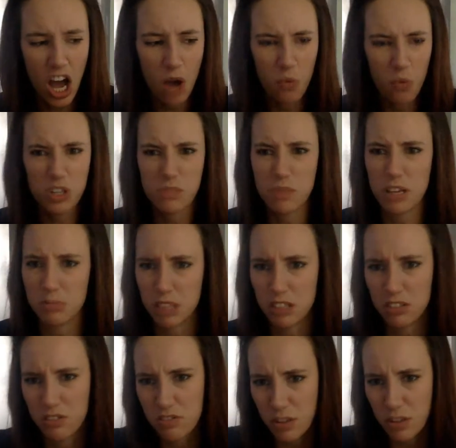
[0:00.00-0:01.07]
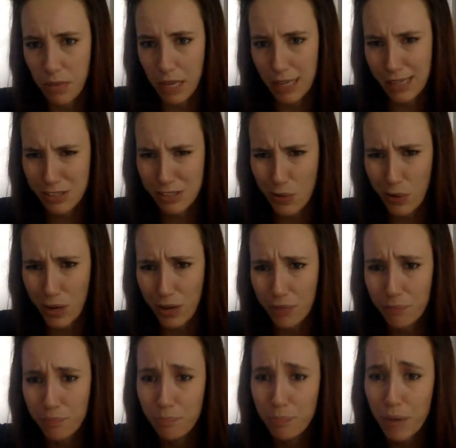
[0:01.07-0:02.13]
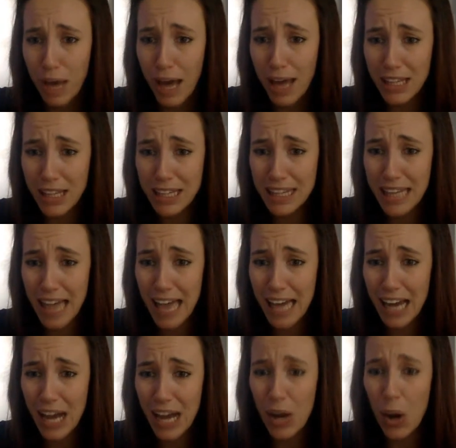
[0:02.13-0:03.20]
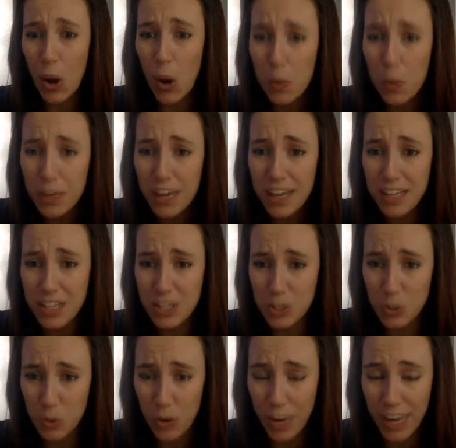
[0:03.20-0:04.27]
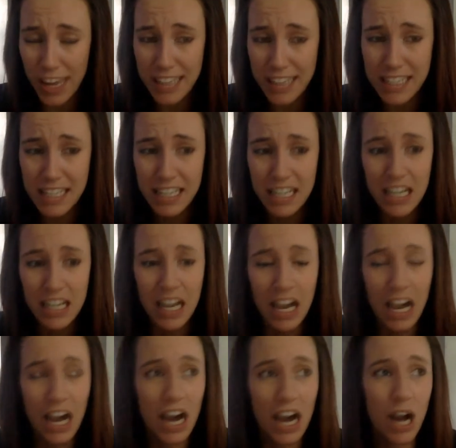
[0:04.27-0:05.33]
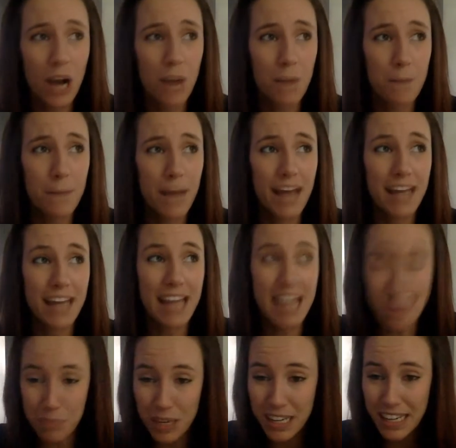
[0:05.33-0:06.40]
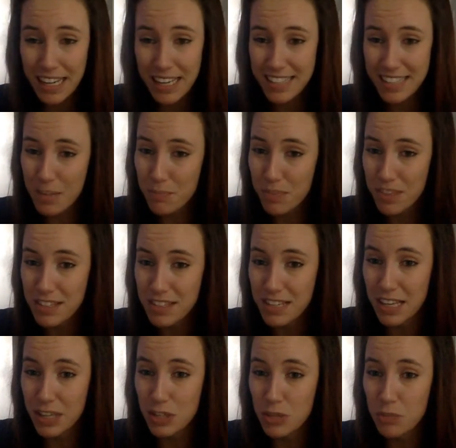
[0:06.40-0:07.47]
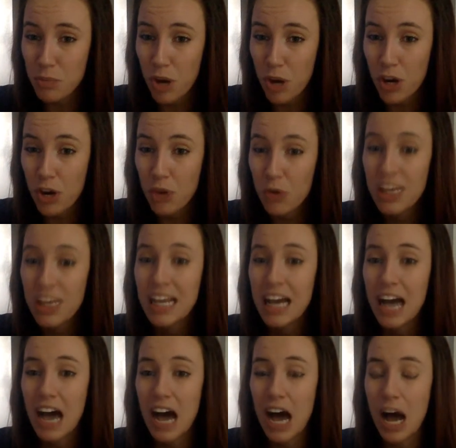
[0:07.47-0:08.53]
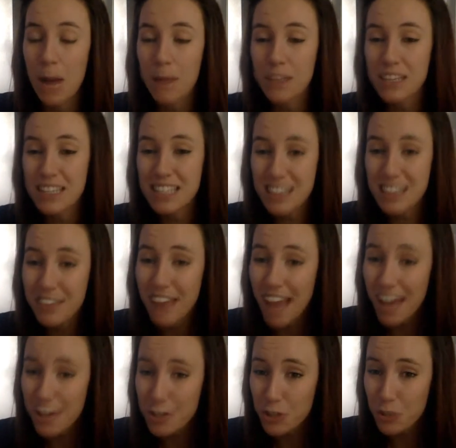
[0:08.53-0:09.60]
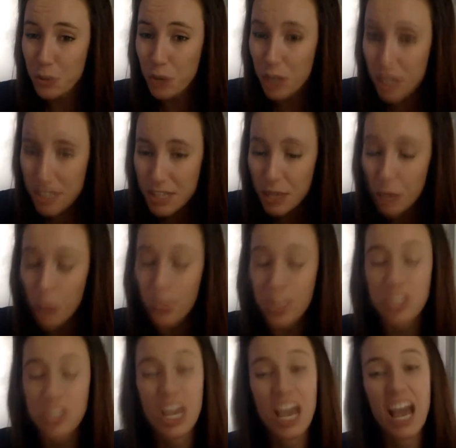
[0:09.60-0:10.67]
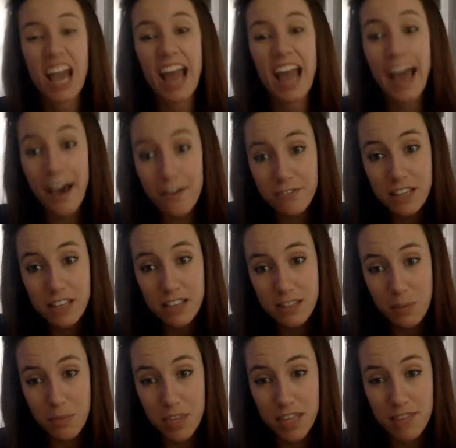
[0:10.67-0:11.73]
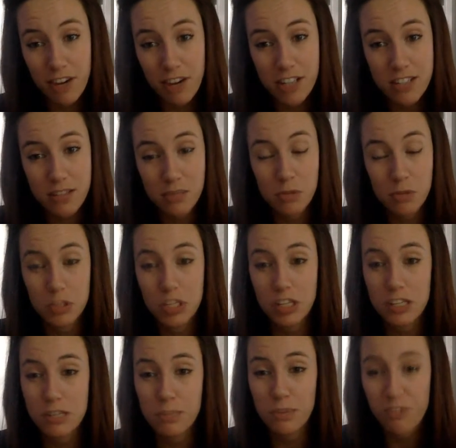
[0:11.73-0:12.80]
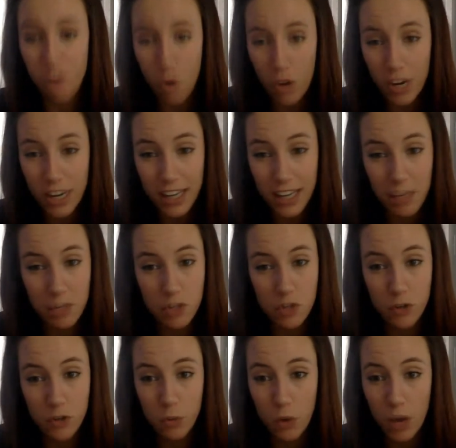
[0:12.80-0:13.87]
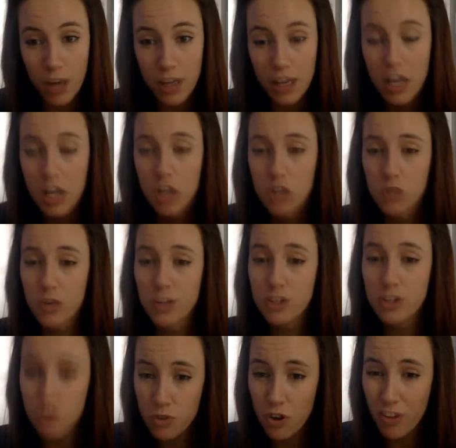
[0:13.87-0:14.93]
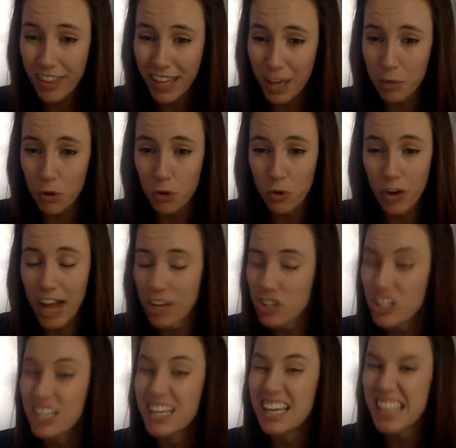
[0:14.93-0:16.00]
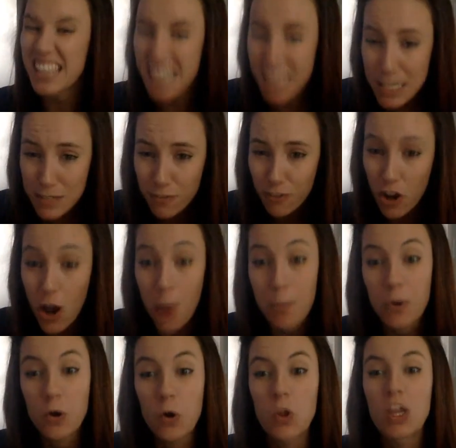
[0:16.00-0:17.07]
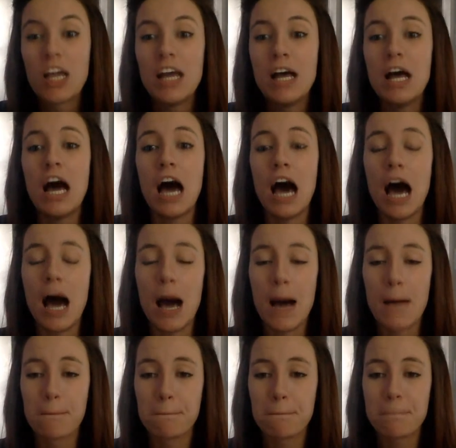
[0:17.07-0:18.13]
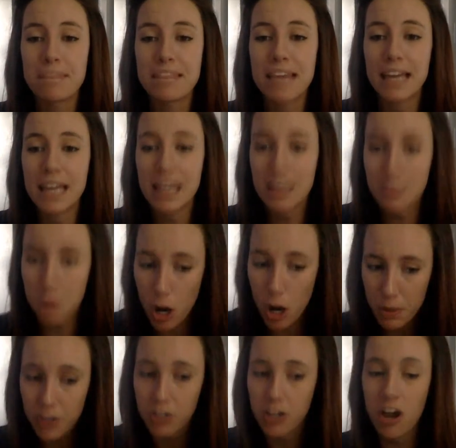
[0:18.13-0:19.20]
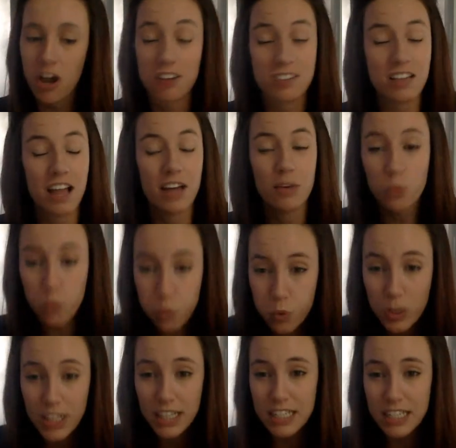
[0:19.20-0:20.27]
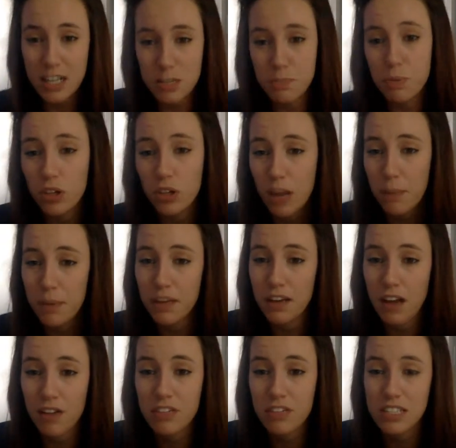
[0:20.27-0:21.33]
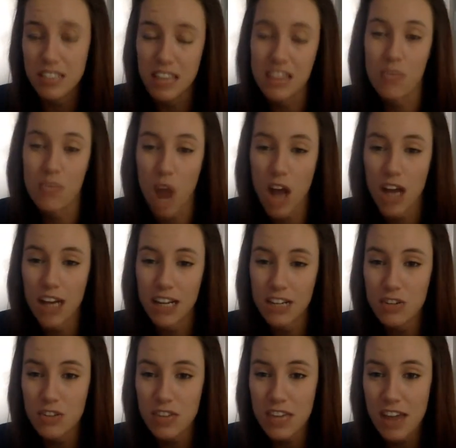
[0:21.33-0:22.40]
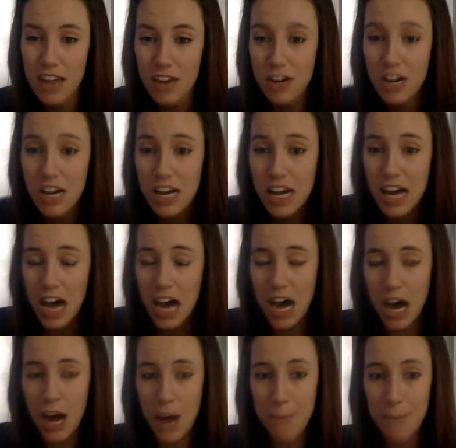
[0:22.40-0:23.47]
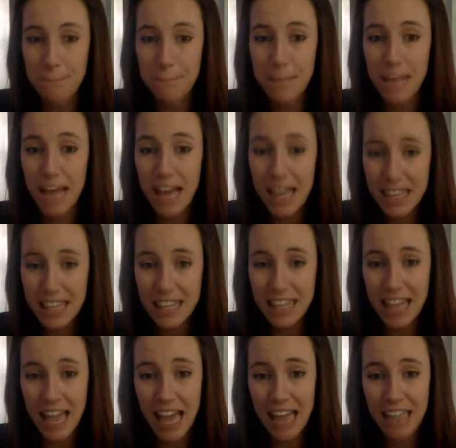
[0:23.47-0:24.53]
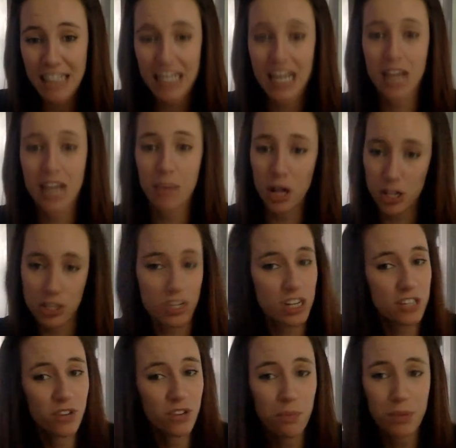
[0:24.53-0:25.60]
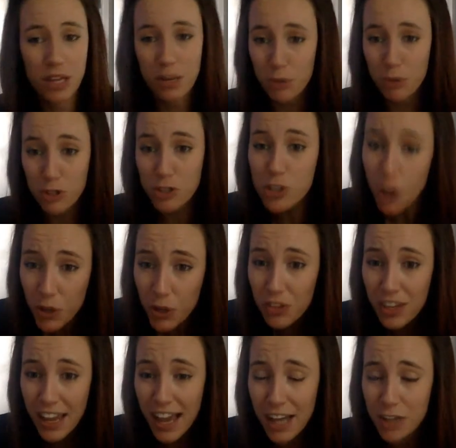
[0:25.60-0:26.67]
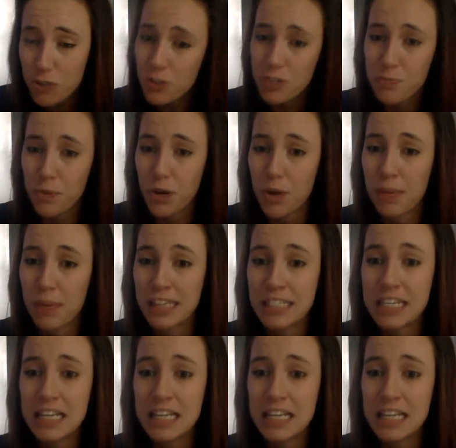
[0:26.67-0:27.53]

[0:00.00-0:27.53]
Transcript: which made me lose some baking soda. But other than that, I hope you guys enjoy it. I am going to attempt this again tomorrow to see if it actually works, which I have done something very similar to this before in Chemistry 1, so I do know the chemical reaction is phenomenal. That carbon dioxide really does build up enough to send the rocket into the air. Other than that, I apologize for not being able to show you the actual experiment